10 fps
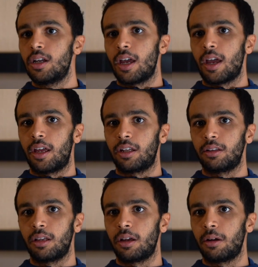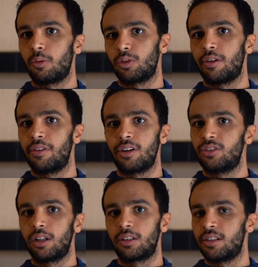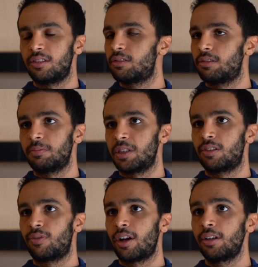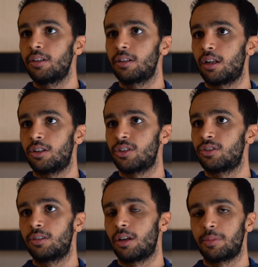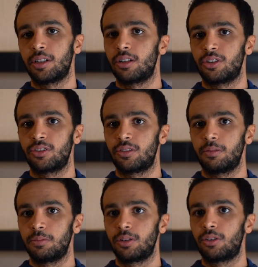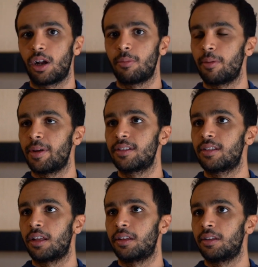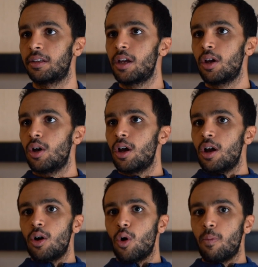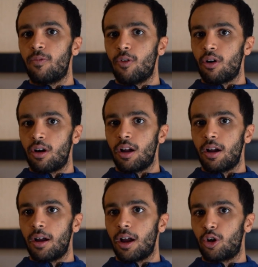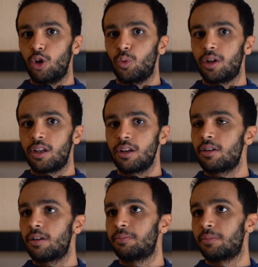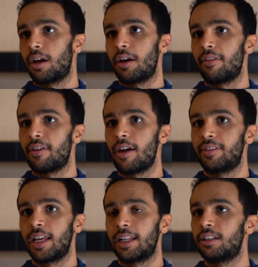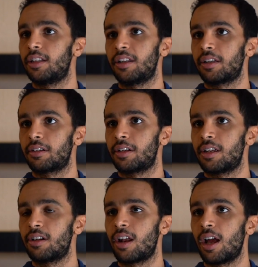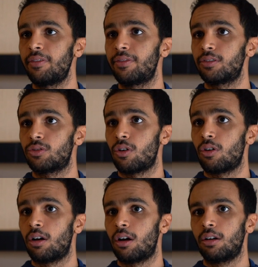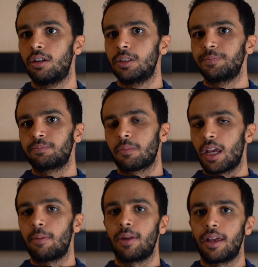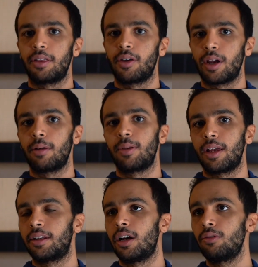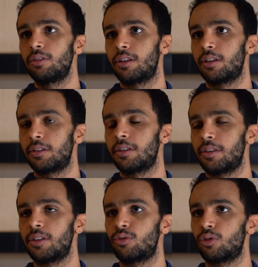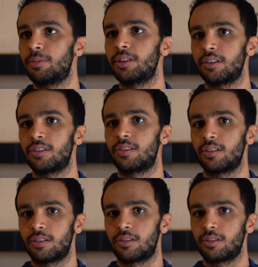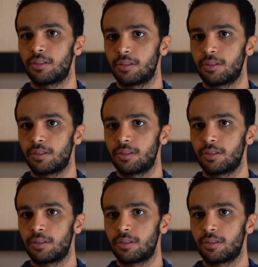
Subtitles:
and whatever the result is, it's fine. I'll just try my best and hope for a good win here. Haven't had it in a year and a half, so yeah, playing the way I'm playing now in this tournament is